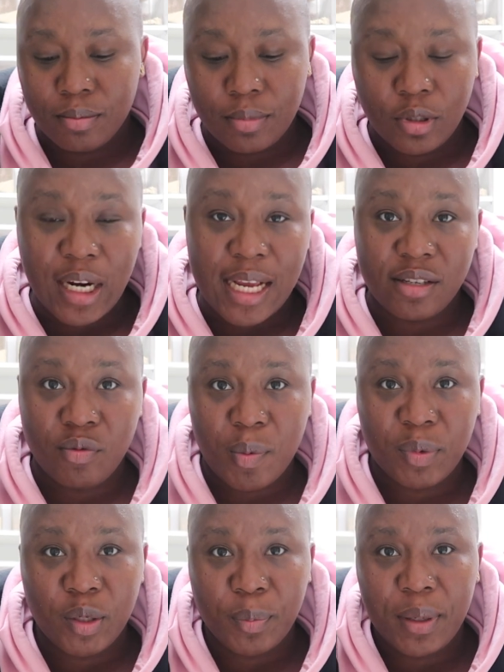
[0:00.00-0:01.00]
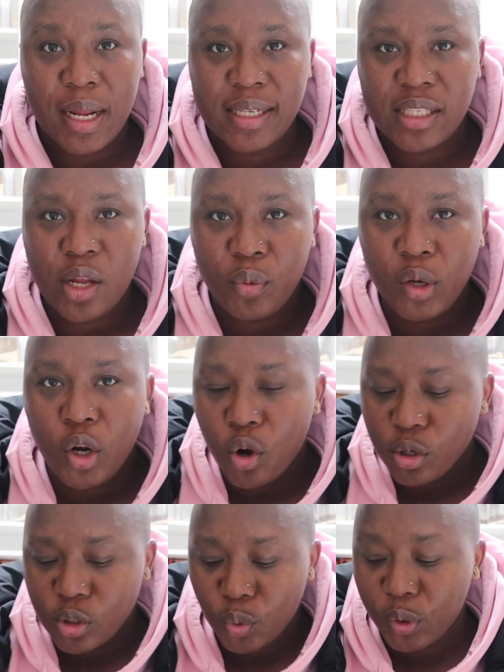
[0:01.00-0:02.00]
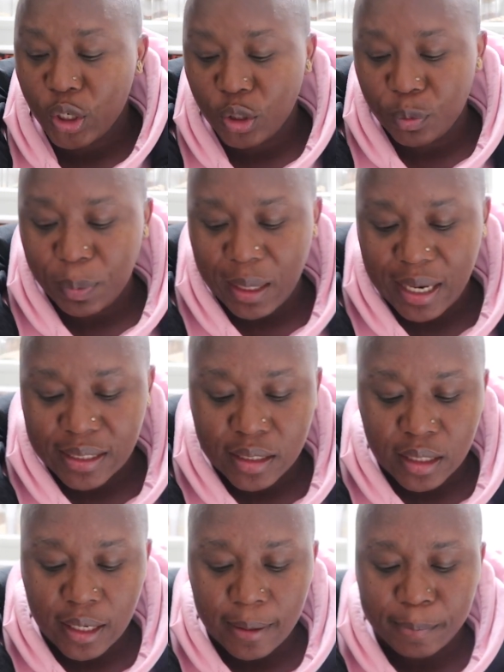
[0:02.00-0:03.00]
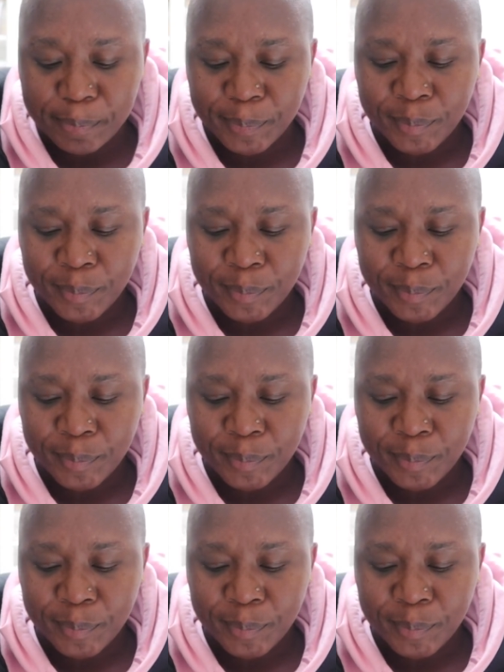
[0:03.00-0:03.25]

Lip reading: You guys remember the plants that we got, so we're gonna plant it.